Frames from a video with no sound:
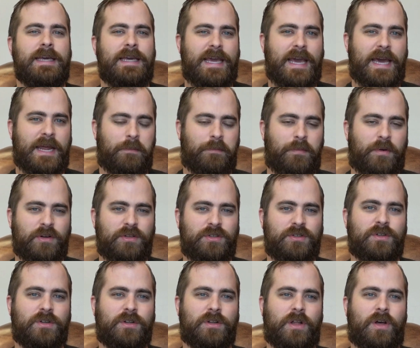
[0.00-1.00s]
he had a
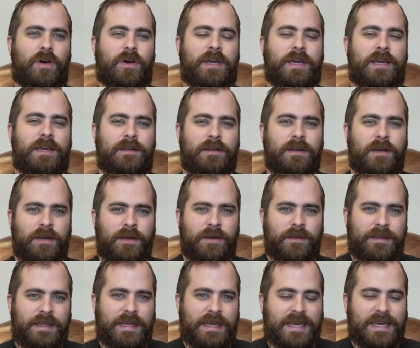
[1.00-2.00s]
personal longing
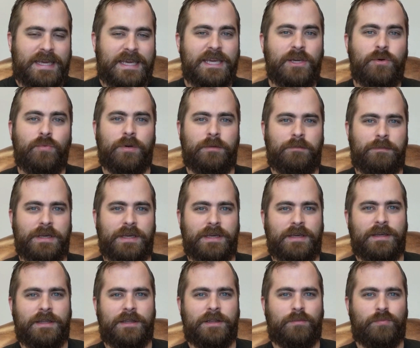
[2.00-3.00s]
that he would
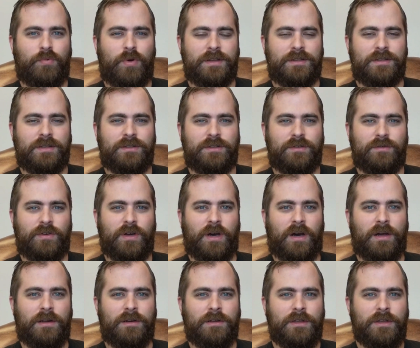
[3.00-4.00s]
be in the presence of
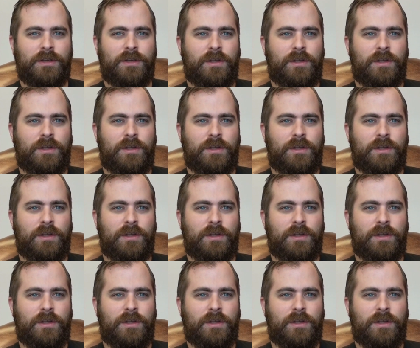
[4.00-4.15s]
God.